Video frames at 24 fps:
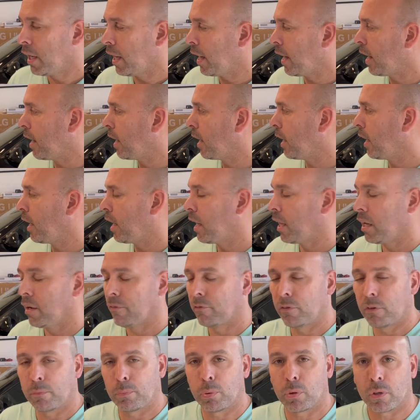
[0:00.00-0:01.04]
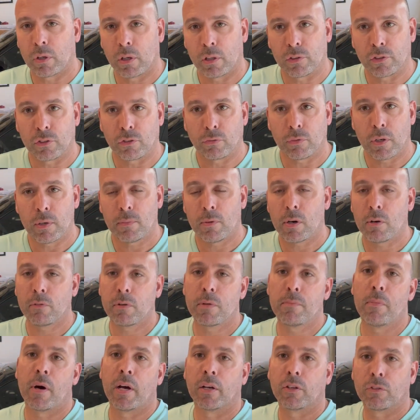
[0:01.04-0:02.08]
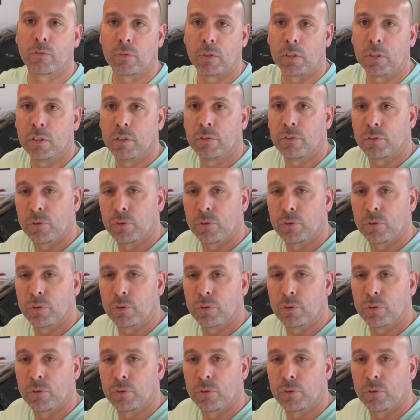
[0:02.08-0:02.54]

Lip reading: And if we pull out the sway bar, we might as well